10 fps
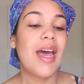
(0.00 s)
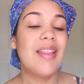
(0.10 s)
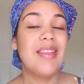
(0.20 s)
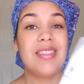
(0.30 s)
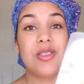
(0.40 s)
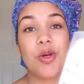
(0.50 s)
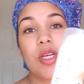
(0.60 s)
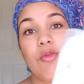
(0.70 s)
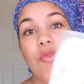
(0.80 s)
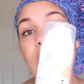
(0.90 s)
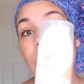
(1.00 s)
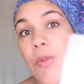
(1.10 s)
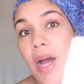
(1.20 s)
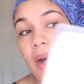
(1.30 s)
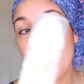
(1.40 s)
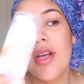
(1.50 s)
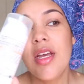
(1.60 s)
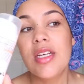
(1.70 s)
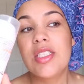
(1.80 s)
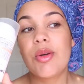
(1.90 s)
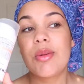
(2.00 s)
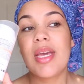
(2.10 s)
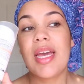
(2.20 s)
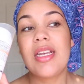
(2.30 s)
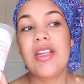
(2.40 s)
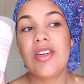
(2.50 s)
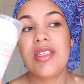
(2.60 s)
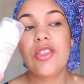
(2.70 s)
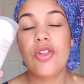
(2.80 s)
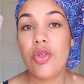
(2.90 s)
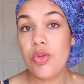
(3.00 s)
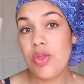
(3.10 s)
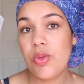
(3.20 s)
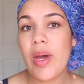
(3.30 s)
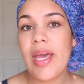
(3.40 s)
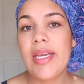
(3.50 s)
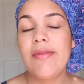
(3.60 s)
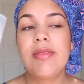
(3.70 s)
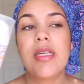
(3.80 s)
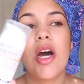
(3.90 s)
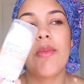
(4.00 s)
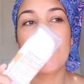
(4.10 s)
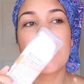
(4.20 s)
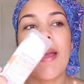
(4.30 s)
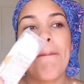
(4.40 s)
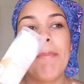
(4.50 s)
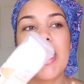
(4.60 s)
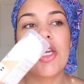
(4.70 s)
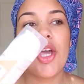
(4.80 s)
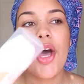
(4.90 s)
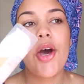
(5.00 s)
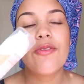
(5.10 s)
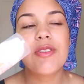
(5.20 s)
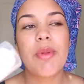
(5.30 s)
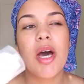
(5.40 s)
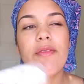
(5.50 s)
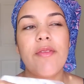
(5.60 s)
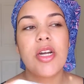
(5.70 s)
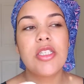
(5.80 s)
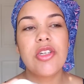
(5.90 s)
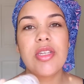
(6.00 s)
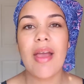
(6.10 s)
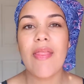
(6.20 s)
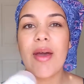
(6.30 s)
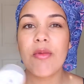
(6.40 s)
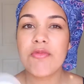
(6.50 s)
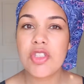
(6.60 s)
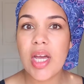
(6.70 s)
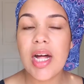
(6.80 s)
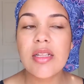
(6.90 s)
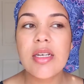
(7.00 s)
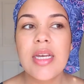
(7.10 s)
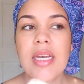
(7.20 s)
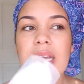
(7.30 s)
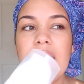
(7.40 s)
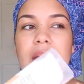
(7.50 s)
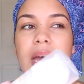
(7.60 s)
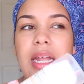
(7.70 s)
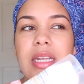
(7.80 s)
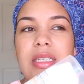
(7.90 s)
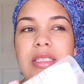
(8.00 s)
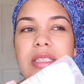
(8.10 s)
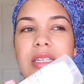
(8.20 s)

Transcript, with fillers: And this is working really well. So I'm getting nice looser waves. I'm not getting big curls, but I find I only get that with gel and it